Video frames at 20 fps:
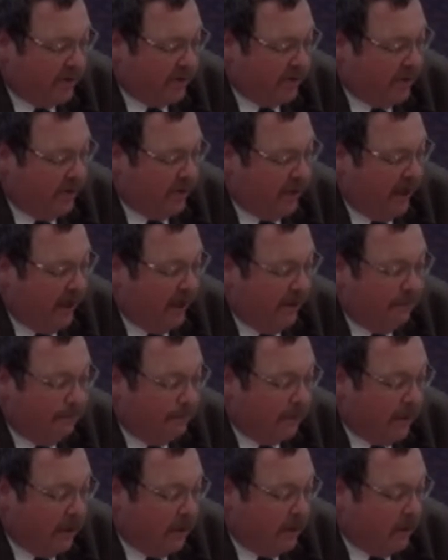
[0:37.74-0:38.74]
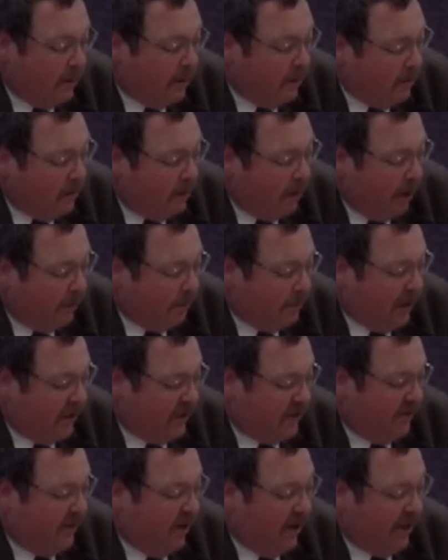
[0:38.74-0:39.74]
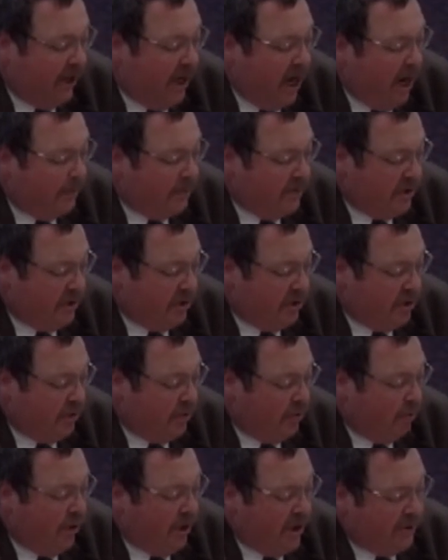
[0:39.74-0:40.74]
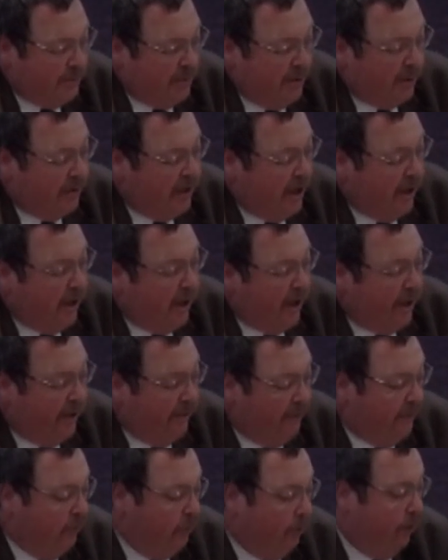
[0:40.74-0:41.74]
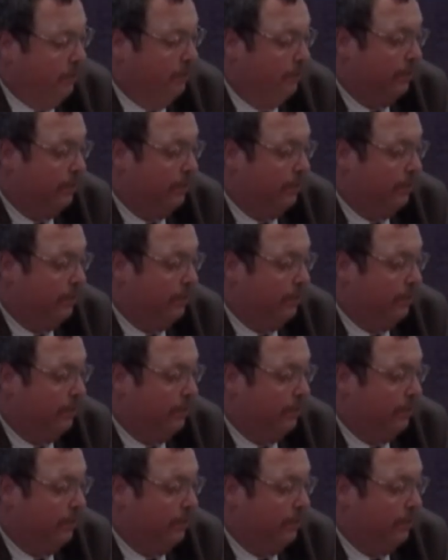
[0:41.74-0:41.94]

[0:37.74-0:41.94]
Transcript: to date. I'm testifying in opposition to raise Bill 1094.